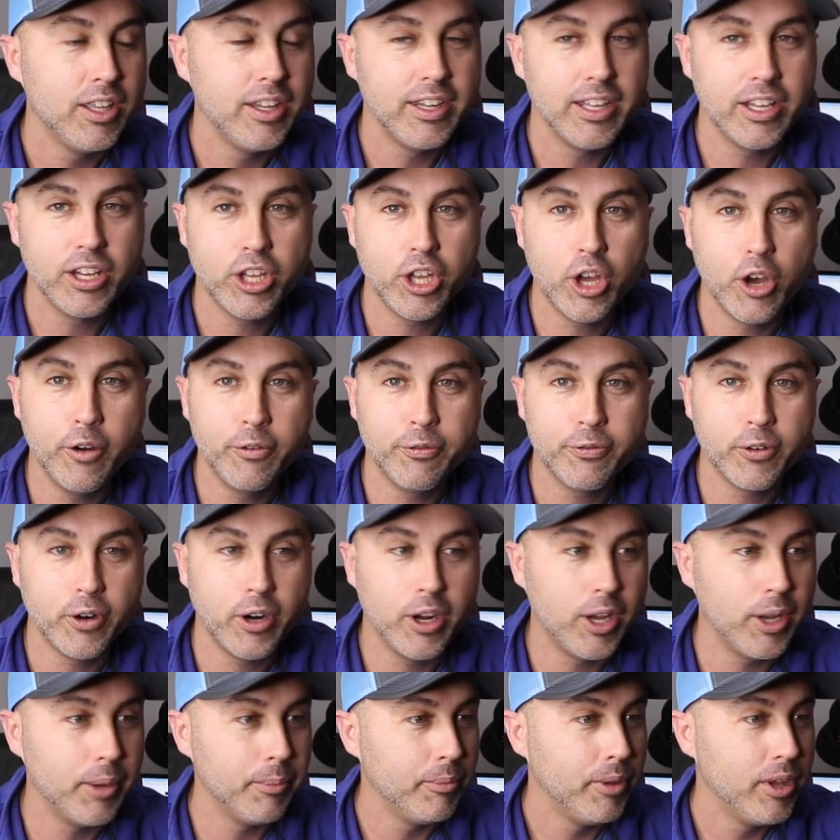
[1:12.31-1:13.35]
They'll go
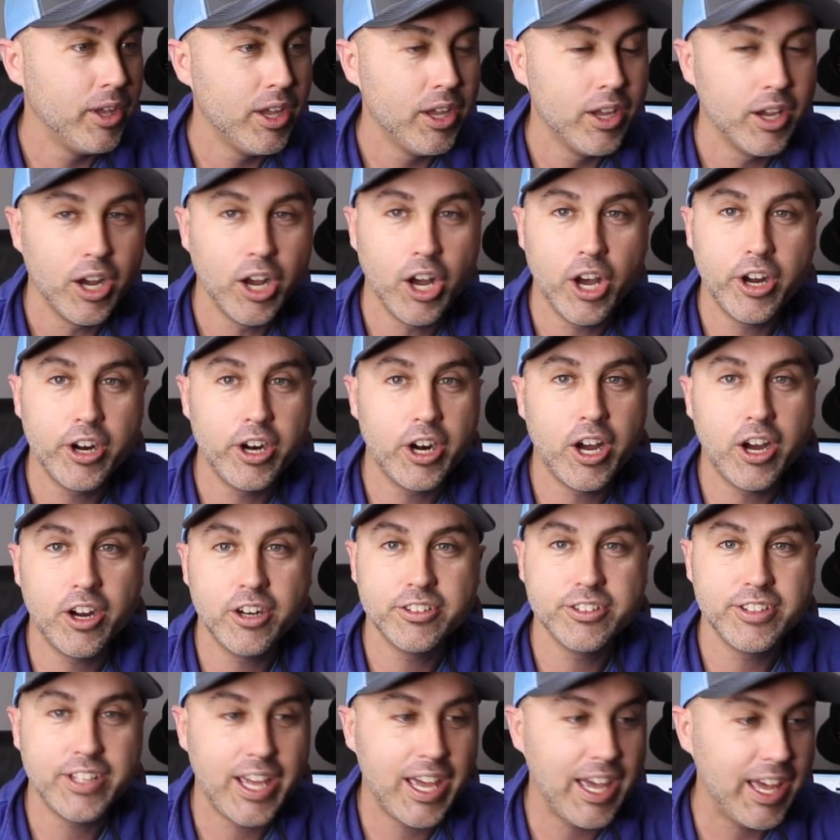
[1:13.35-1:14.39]
from one hundred
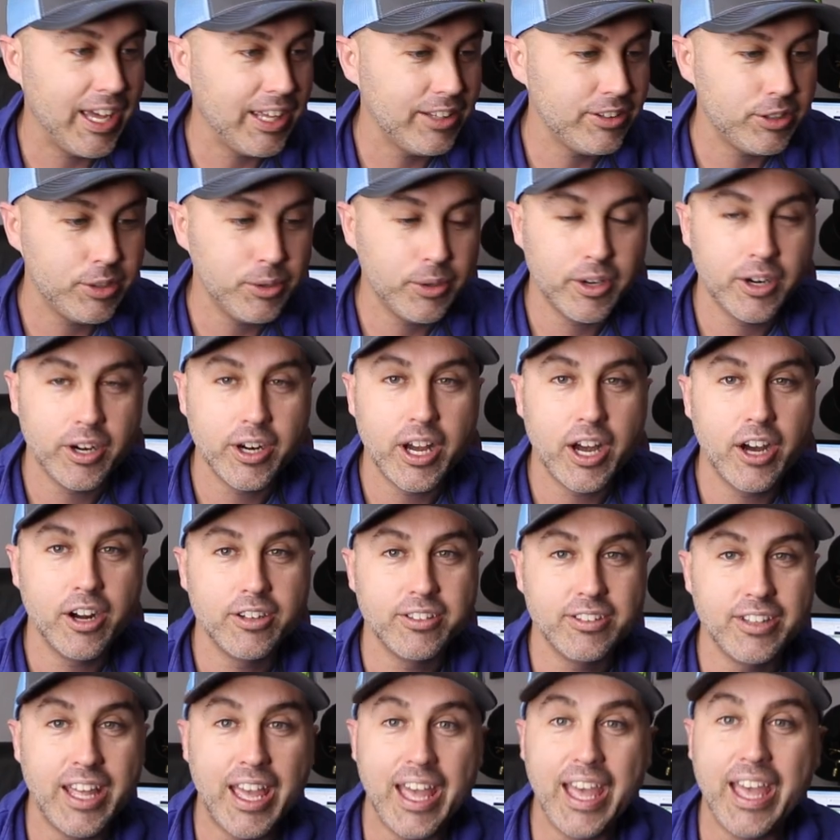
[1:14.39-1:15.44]
dollars a day, two hundred
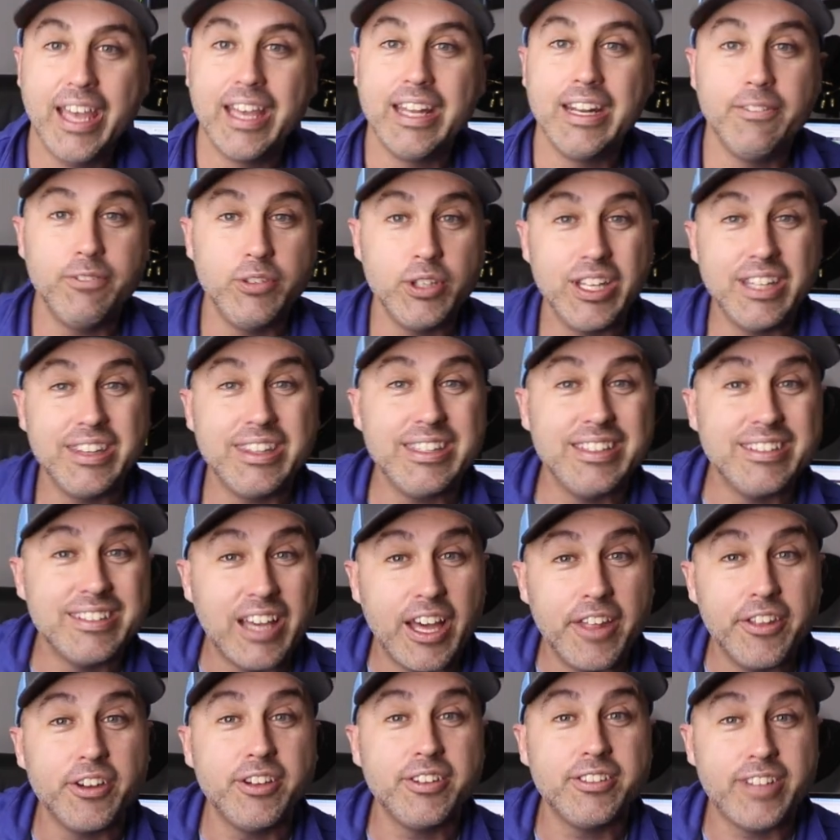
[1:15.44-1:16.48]
dollars a day, and if you get these
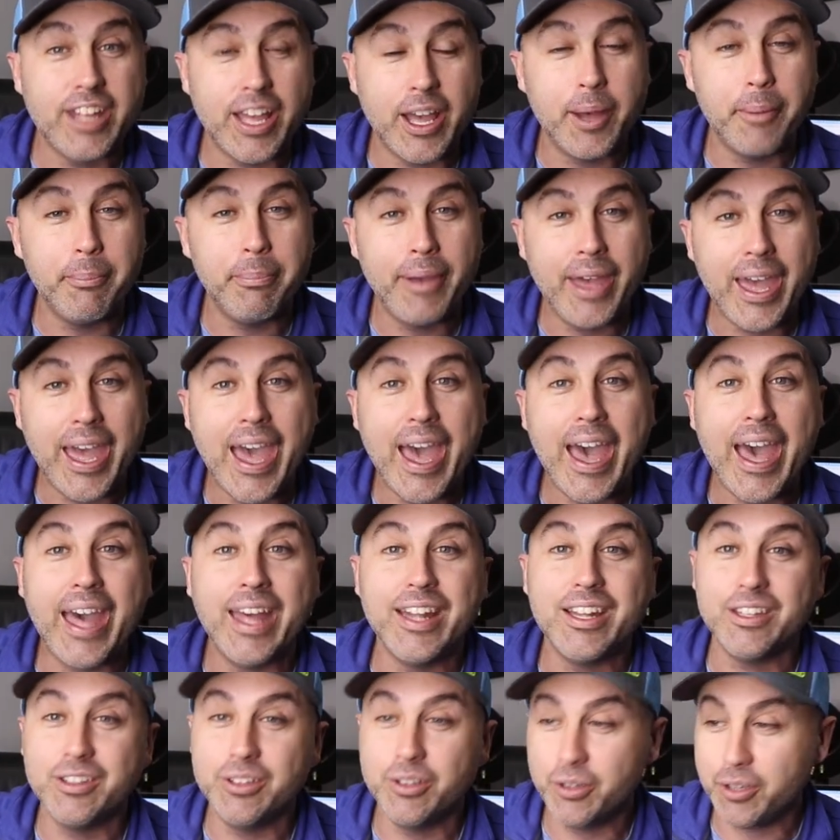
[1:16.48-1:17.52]
others down
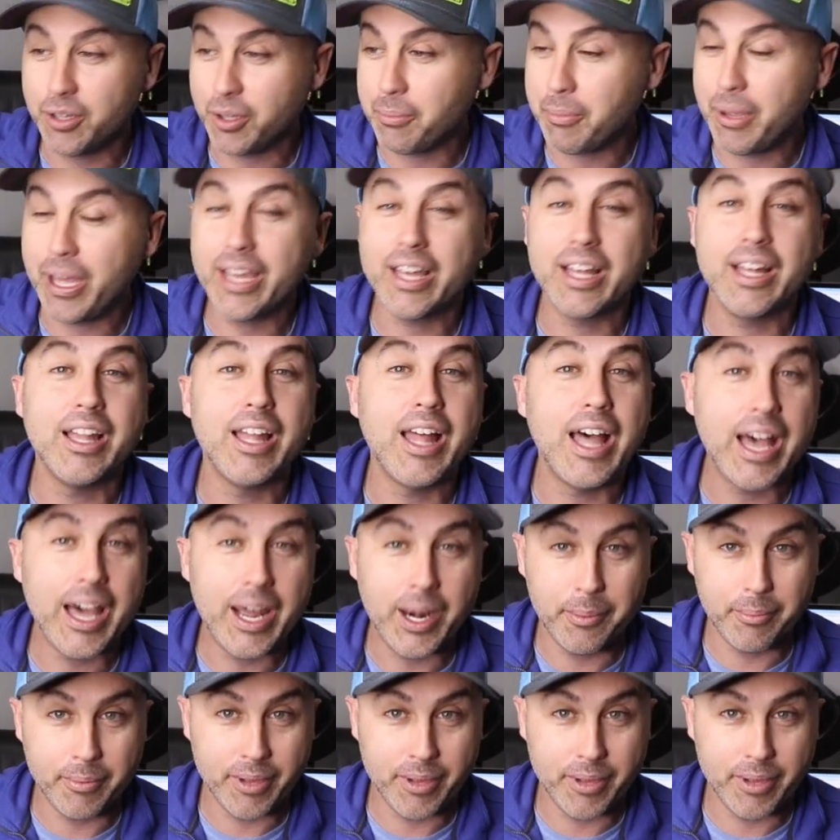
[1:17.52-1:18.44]
pat, you can make a lot of